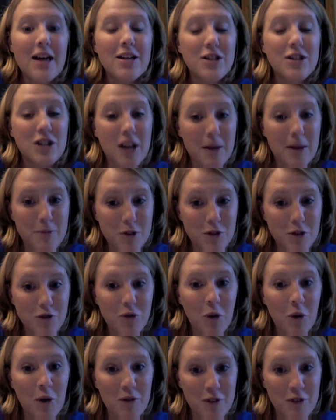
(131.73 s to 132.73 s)
chapter
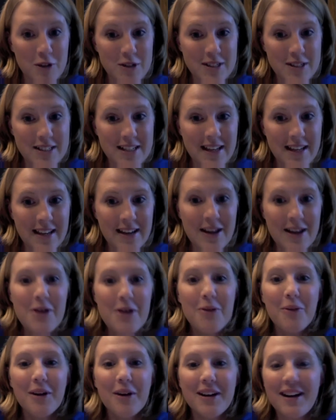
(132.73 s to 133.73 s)
4, verse 10,
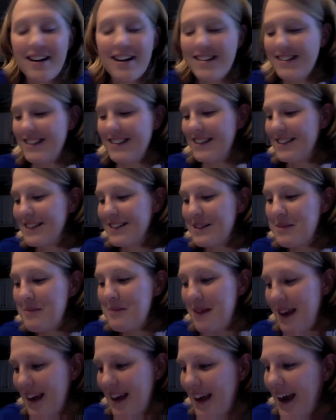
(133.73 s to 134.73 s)
where God says to
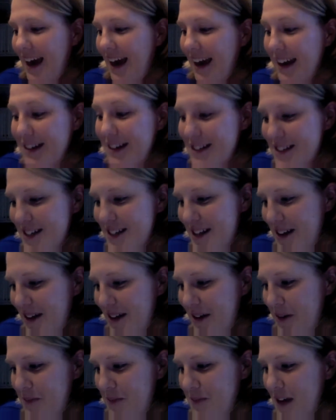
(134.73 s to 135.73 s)
me and to
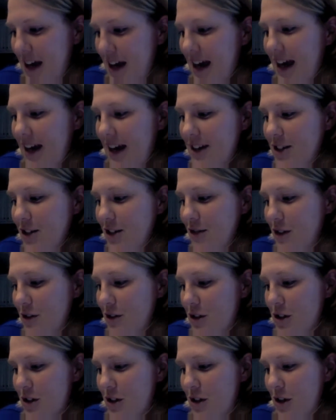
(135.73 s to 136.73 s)
you, each of you
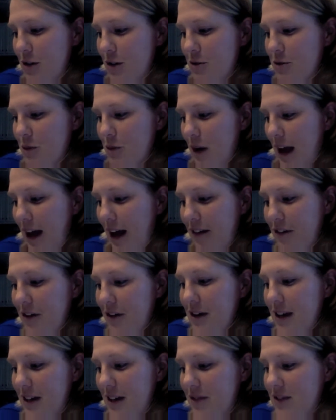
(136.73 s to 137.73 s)
should use whatever
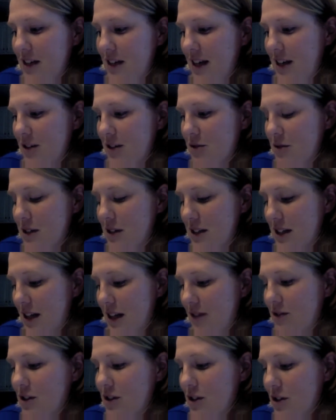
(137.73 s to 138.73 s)
gift he has
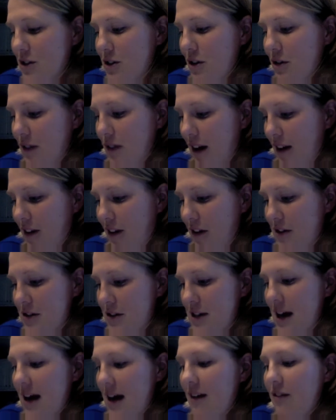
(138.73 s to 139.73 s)
received to serve
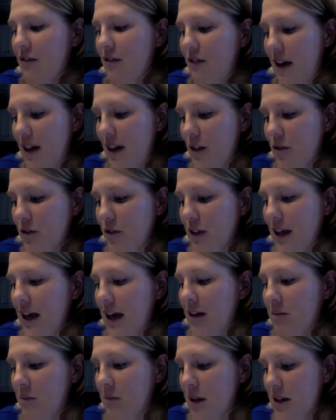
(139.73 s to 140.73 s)
others, faithfully
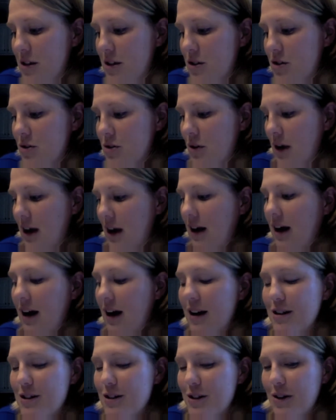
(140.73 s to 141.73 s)
administering
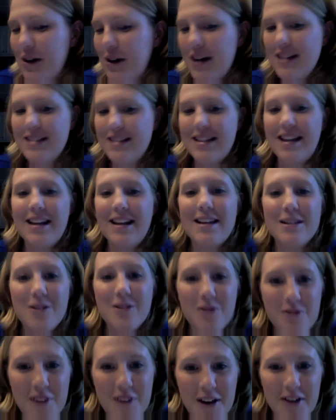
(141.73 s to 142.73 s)
God's grace in its
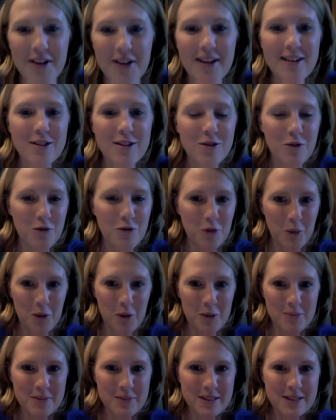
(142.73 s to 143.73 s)
various
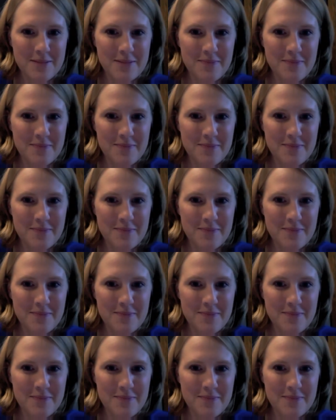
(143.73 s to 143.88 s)
forms.